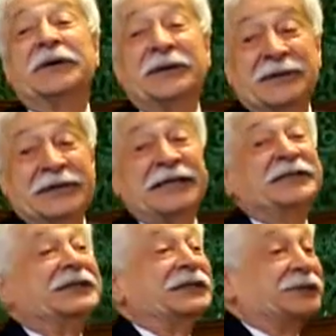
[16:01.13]

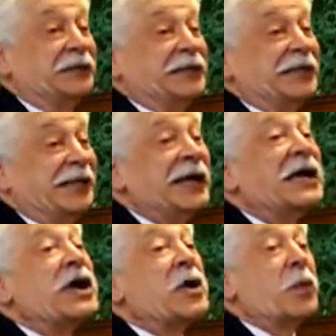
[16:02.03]
correlated,
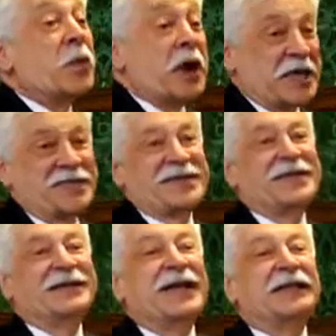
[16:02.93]
really, with
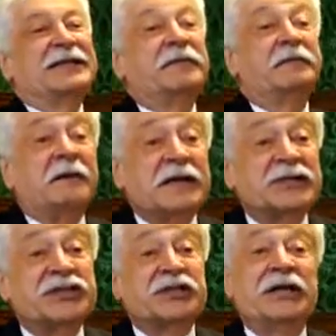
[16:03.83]
the
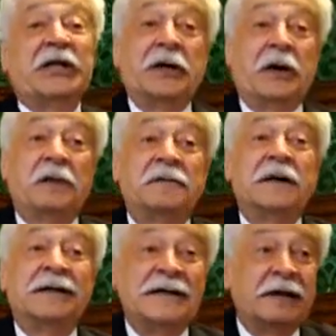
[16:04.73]
functioning of
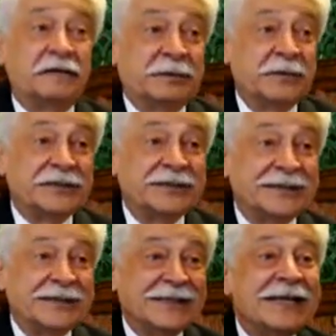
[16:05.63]

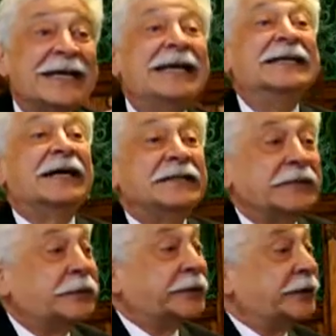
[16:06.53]
government. In
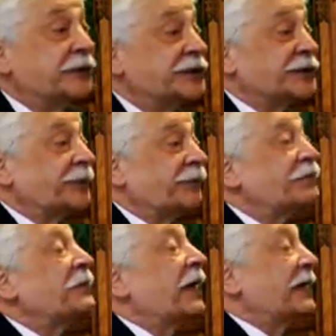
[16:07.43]
other words,
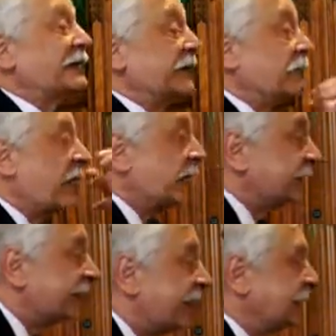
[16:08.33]
the
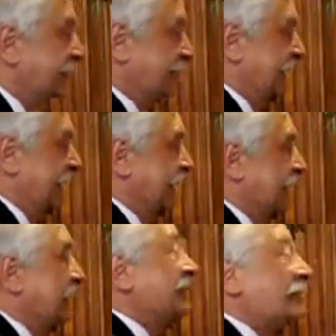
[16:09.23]
mentality,
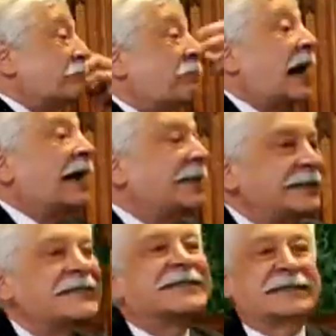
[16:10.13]
the
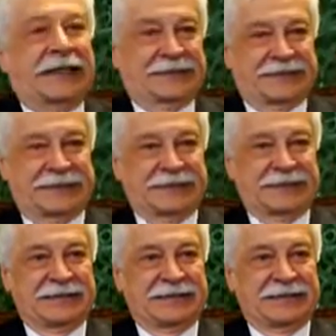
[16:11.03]
mindset,